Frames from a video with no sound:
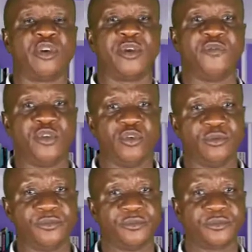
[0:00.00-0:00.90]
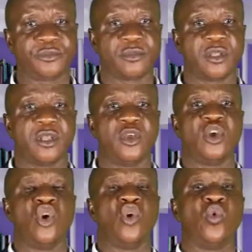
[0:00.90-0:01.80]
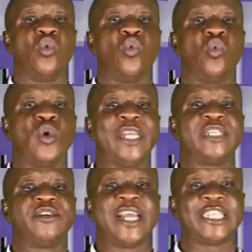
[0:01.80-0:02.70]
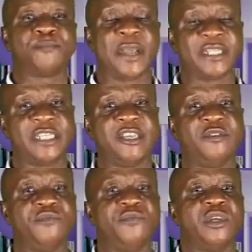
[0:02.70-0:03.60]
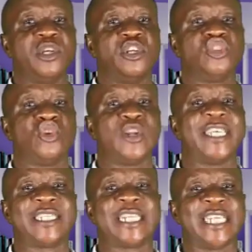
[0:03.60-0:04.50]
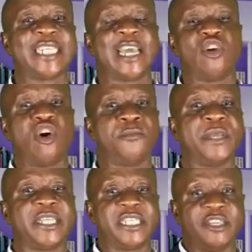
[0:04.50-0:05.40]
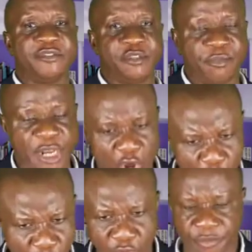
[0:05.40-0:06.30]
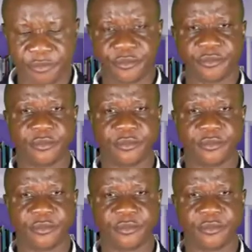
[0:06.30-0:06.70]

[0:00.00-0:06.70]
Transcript: review with respect to the stated objectives below.